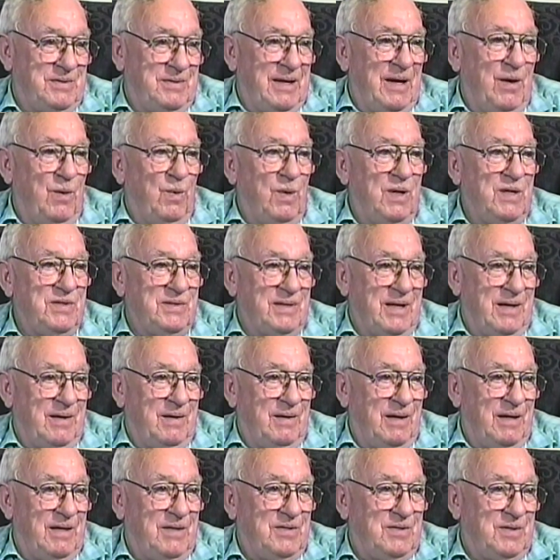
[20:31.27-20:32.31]
that was our
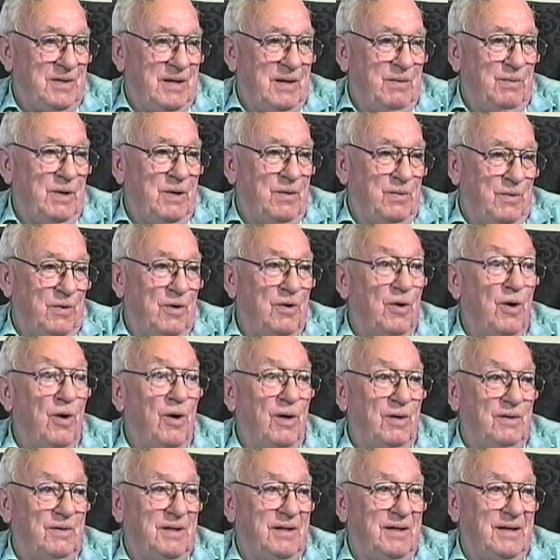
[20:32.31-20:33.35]
hut, so that we were
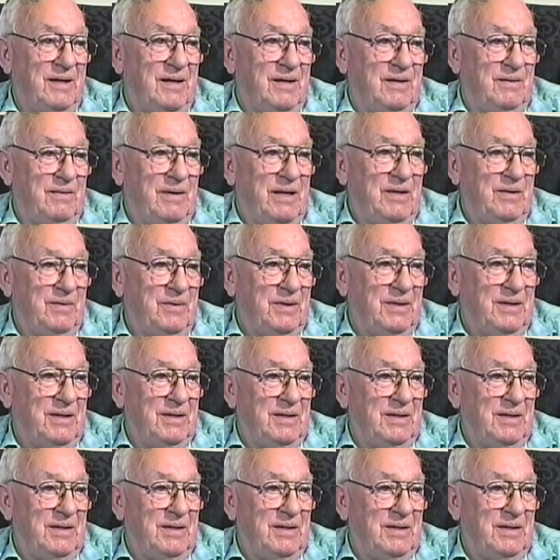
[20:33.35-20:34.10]
all together mm-hmm. anyway. Mm